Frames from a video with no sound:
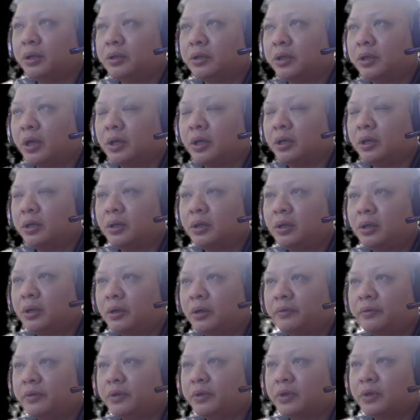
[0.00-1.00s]
this
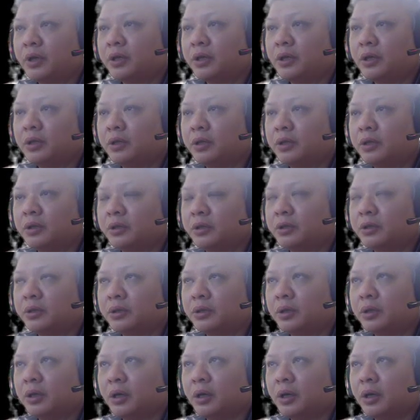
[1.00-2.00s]
cannon
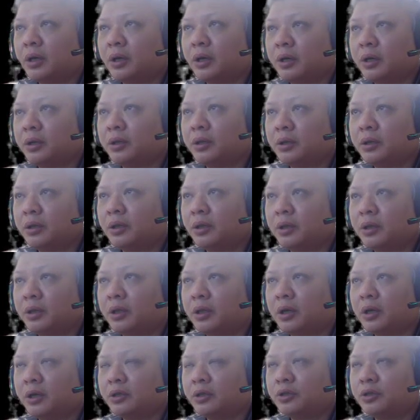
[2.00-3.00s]
is
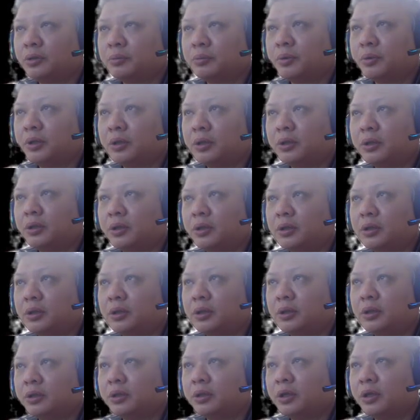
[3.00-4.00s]
negligible.
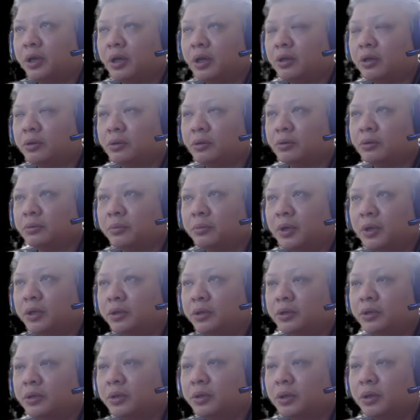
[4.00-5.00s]
It cannot do
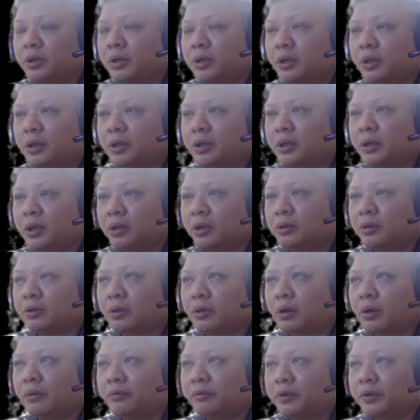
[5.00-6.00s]
much. There are
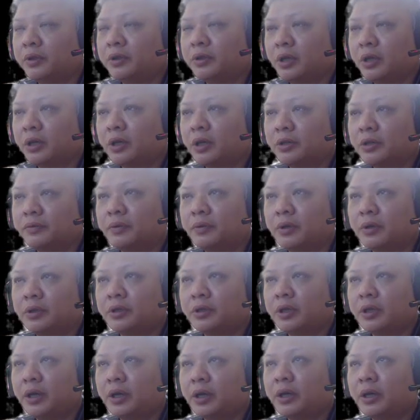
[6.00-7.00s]
no obvious targets for
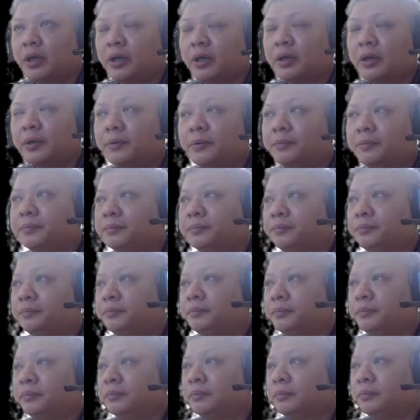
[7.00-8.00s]
attack.
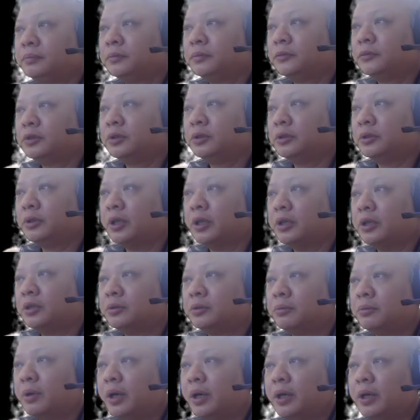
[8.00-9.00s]
So that
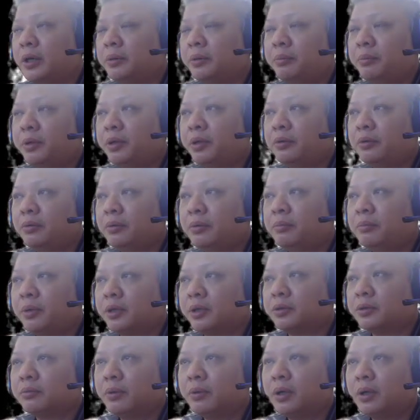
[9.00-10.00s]
is why p3
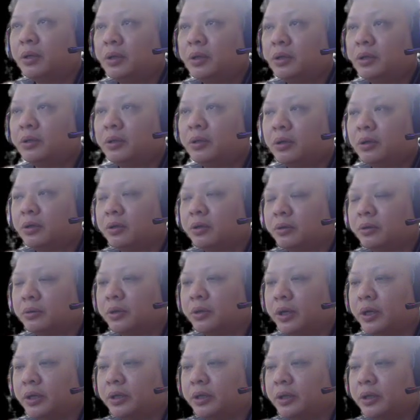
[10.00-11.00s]
plus 1 is not a
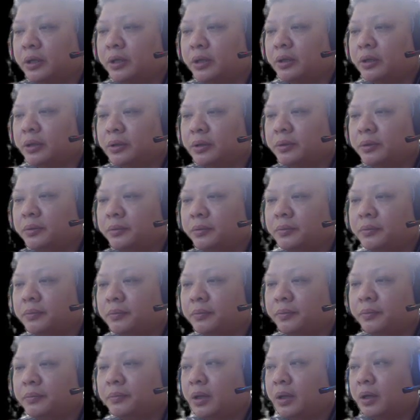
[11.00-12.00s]
good idea.
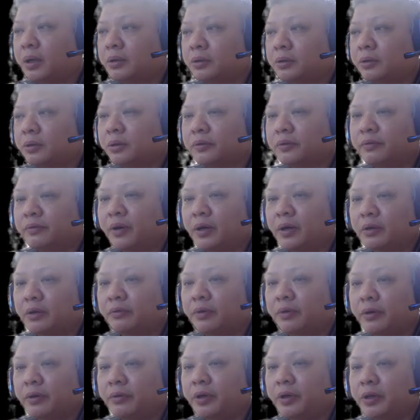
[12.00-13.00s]
To the
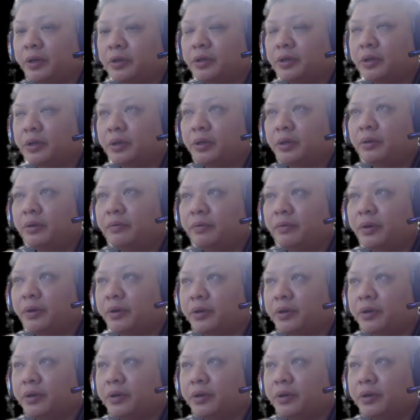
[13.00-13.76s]
final variation